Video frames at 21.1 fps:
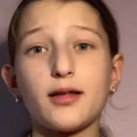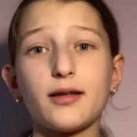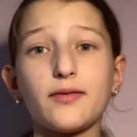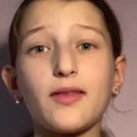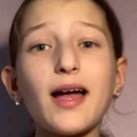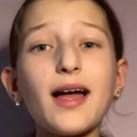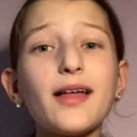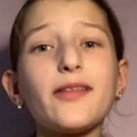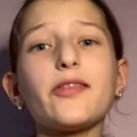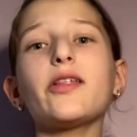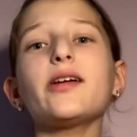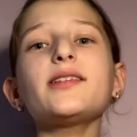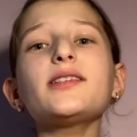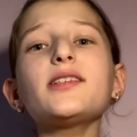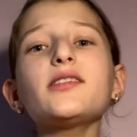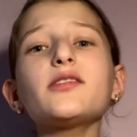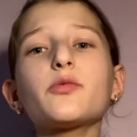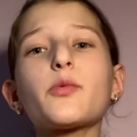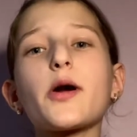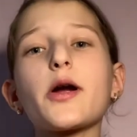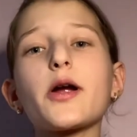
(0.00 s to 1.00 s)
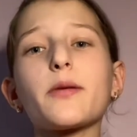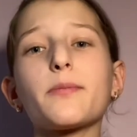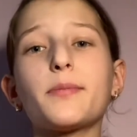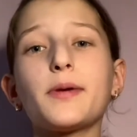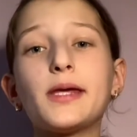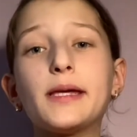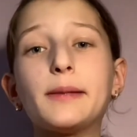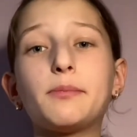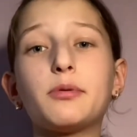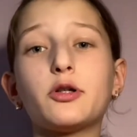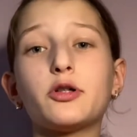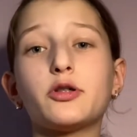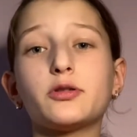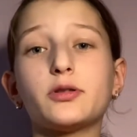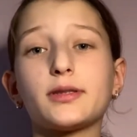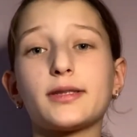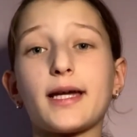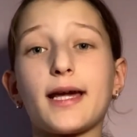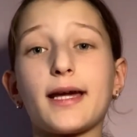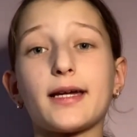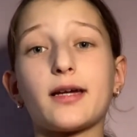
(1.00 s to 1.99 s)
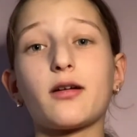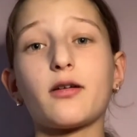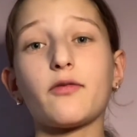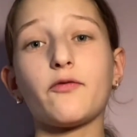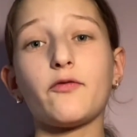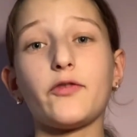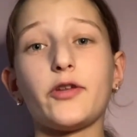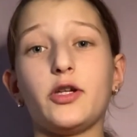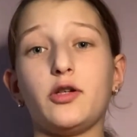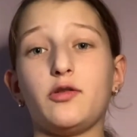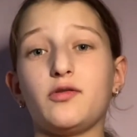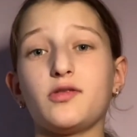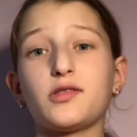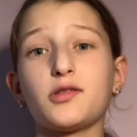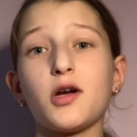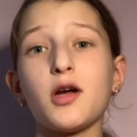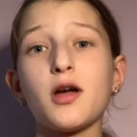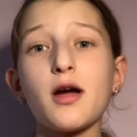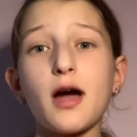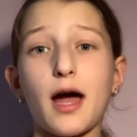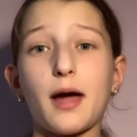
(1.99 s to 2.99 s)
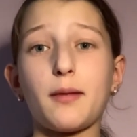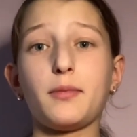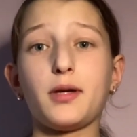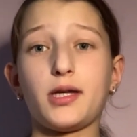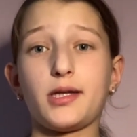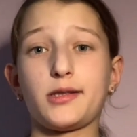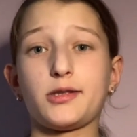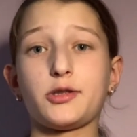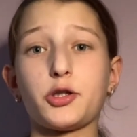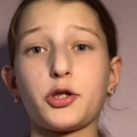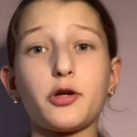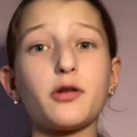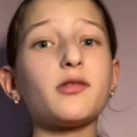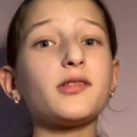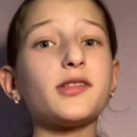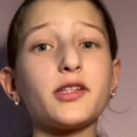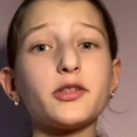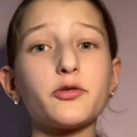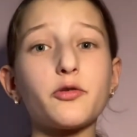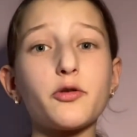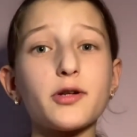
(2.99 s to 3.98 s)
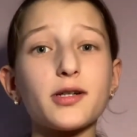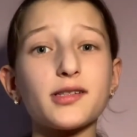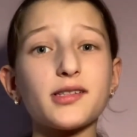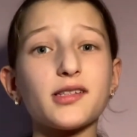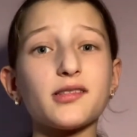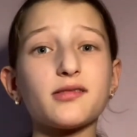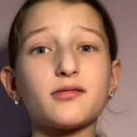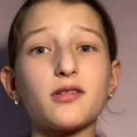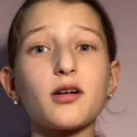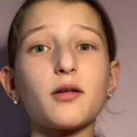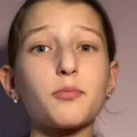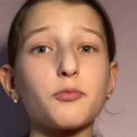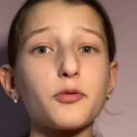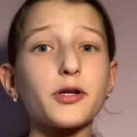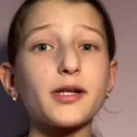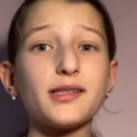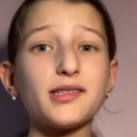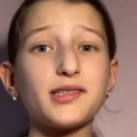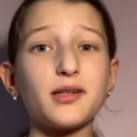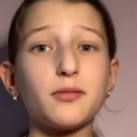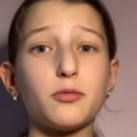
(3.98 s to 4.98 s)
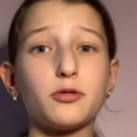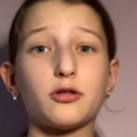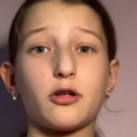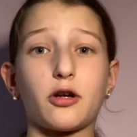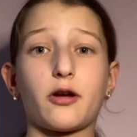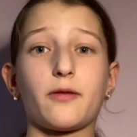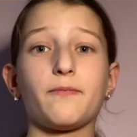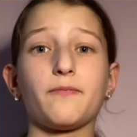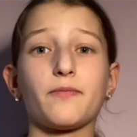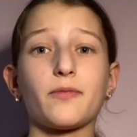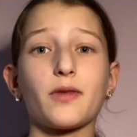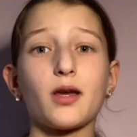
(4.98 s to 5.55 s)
that this is where people get confused. I mean, turtles and tortoises look pretty similar.